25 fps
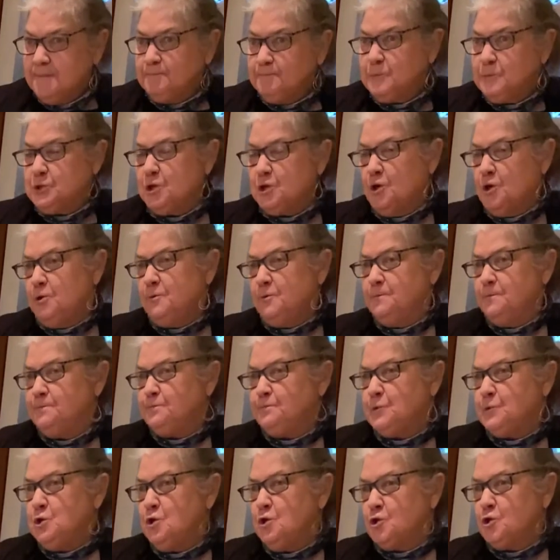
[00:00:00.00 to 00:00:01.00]
So
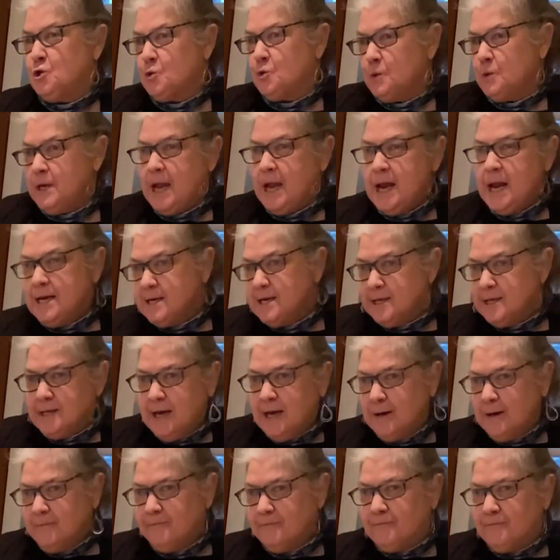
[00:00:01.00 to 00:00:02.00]
you're creating
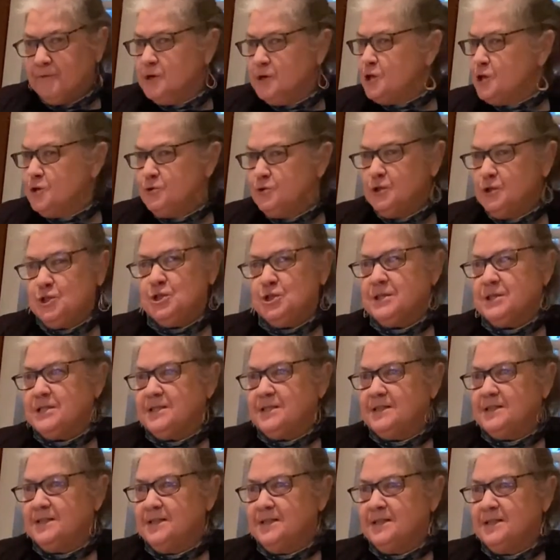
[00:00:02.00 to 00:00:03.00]
them for you to
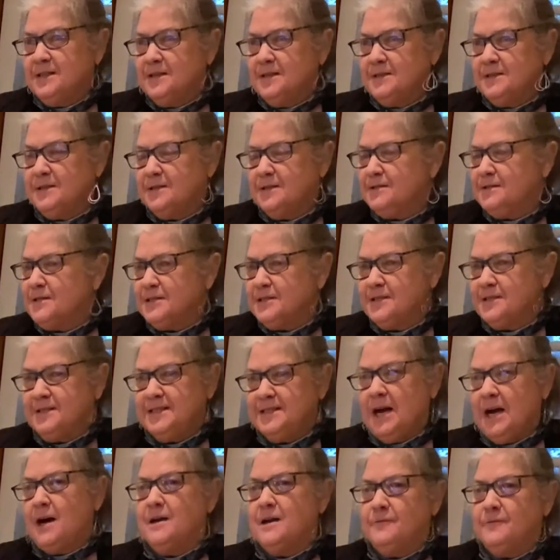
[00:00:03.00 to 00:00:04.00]
just to just
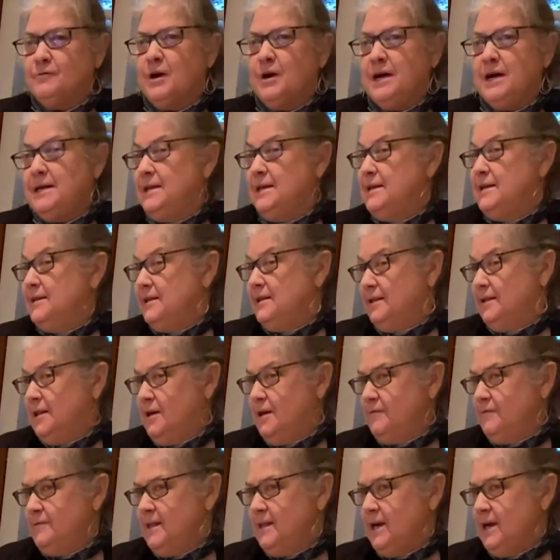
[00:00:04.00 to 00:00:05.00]
dive right in and
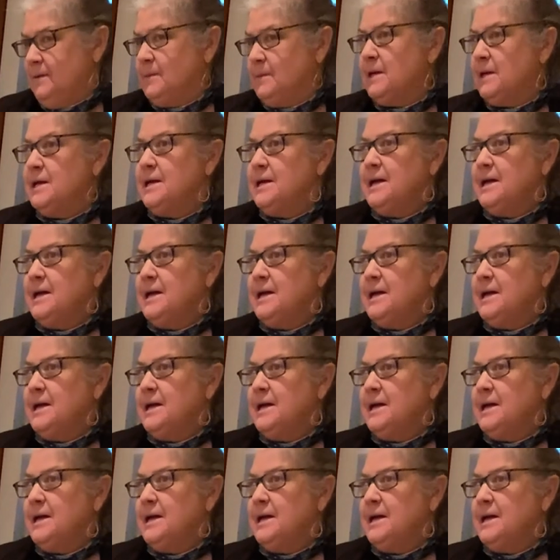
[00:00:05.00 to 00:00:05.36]
love them.